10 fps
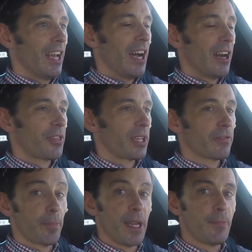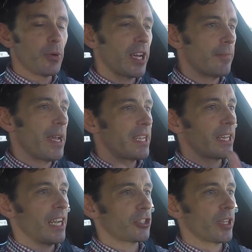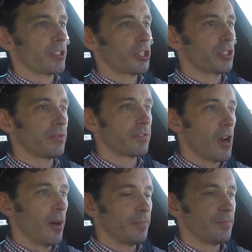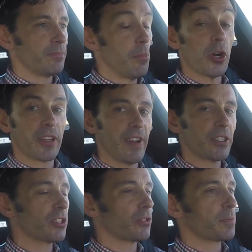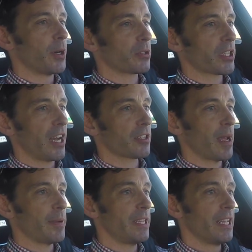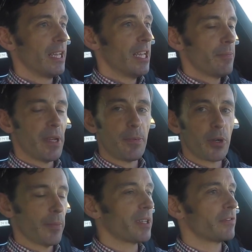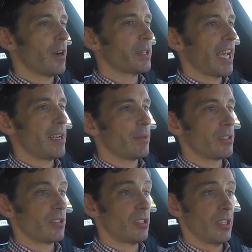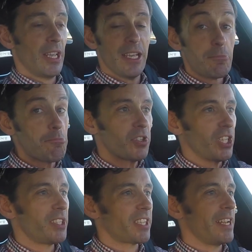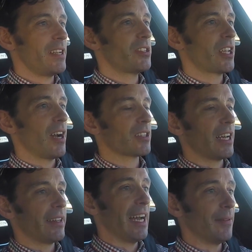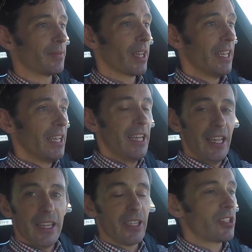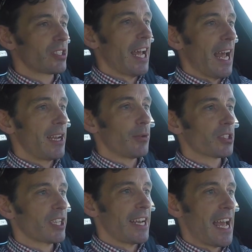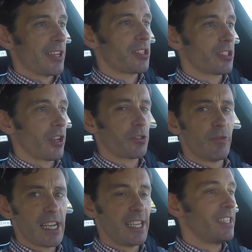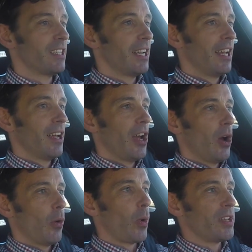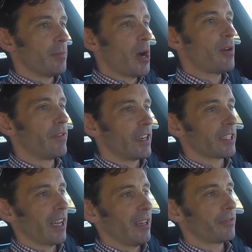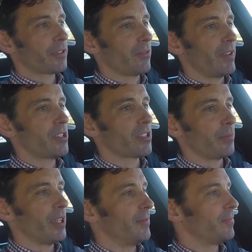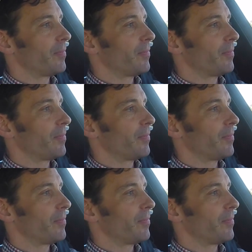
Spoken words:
I think for people kind of making that transition from more conventional sports cars, maybe people coming from Caymans, TTs, cars like that, this A110 S is going to really win them over and kind of convince them that